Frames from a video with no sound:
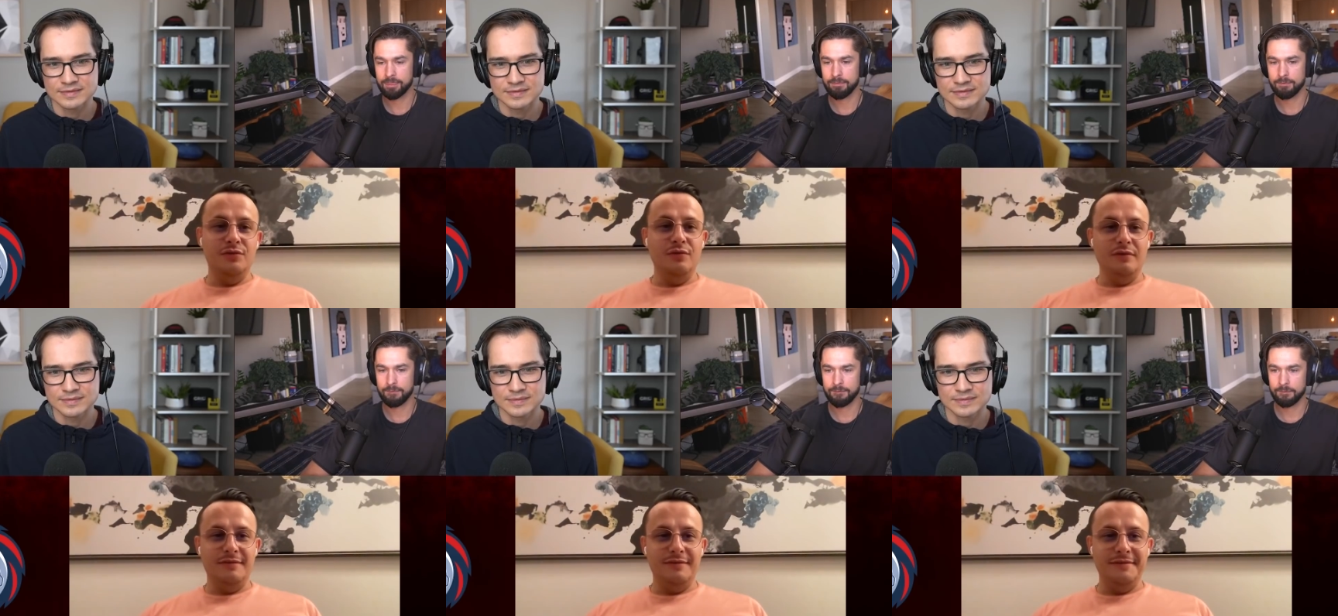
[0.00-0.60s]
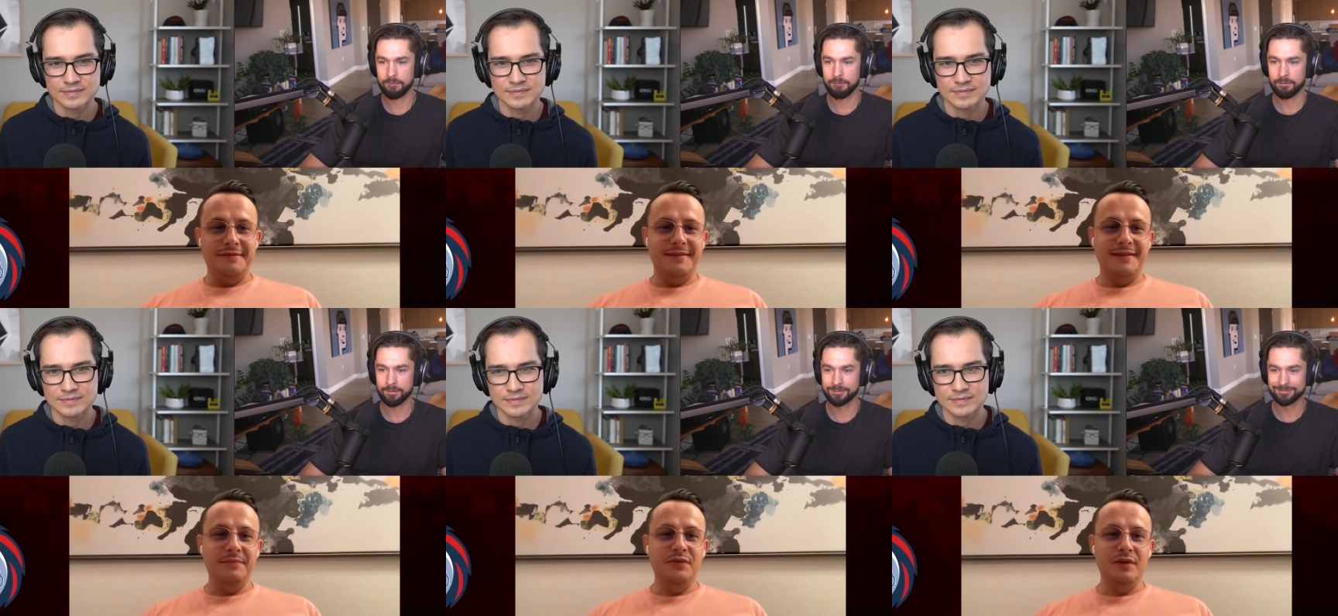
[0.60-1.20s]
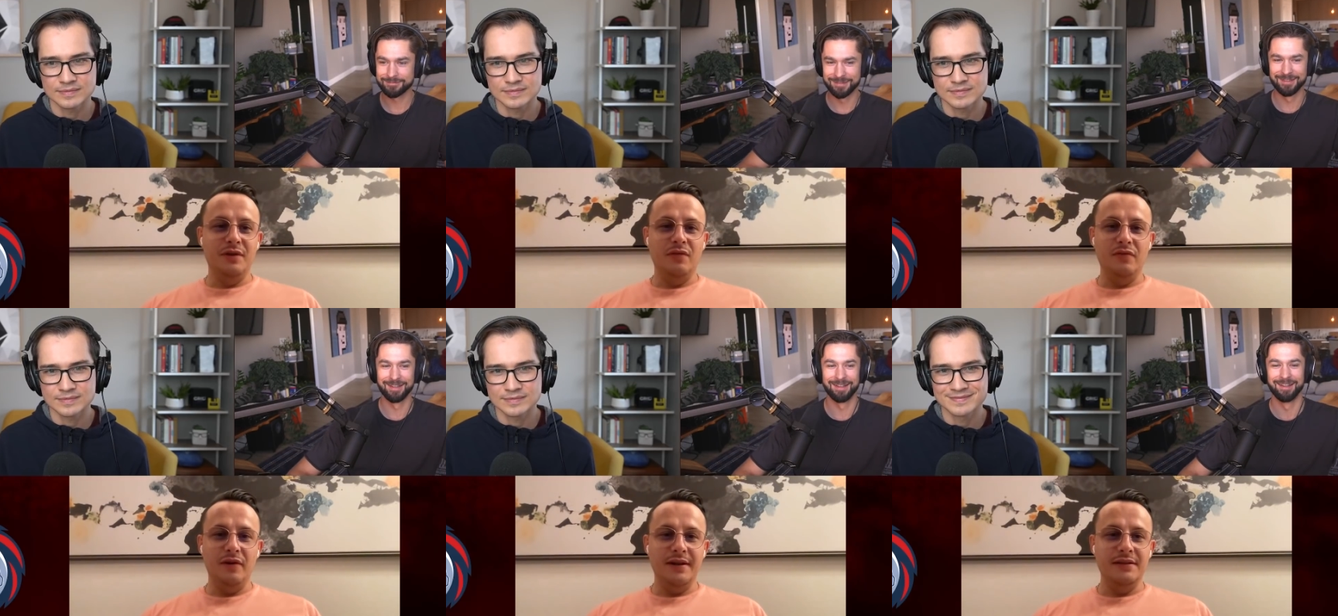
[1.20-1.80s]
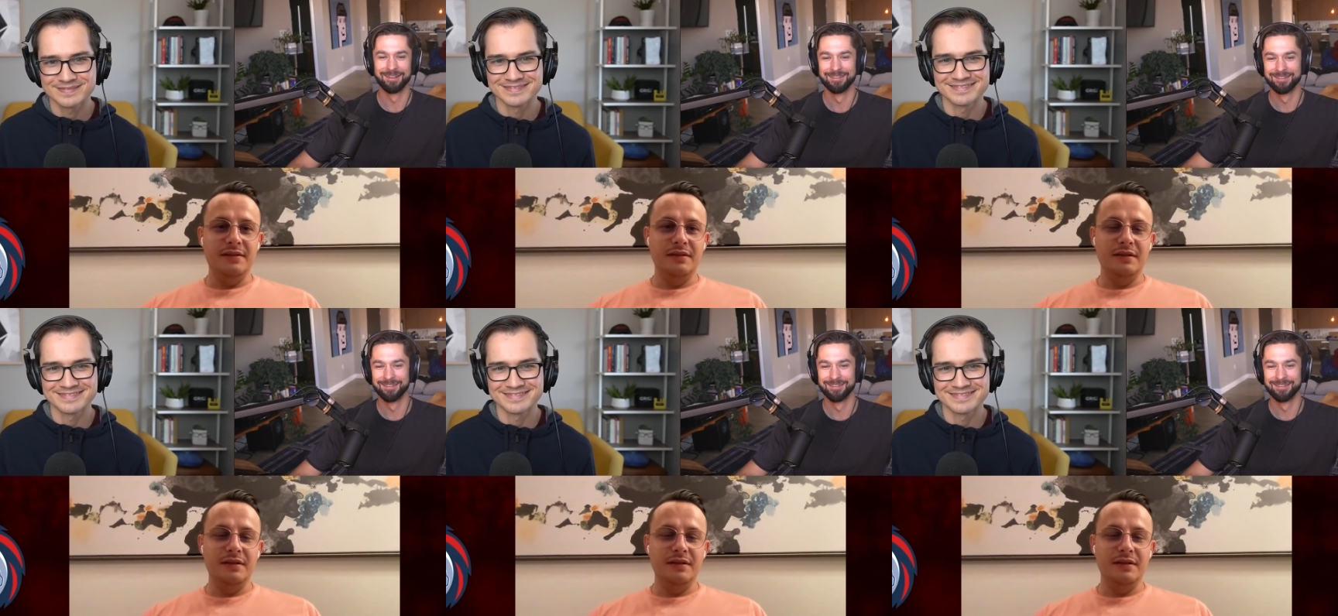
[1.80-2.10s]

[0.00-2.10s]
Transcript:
Speaker 1: just do it. Come to the conference.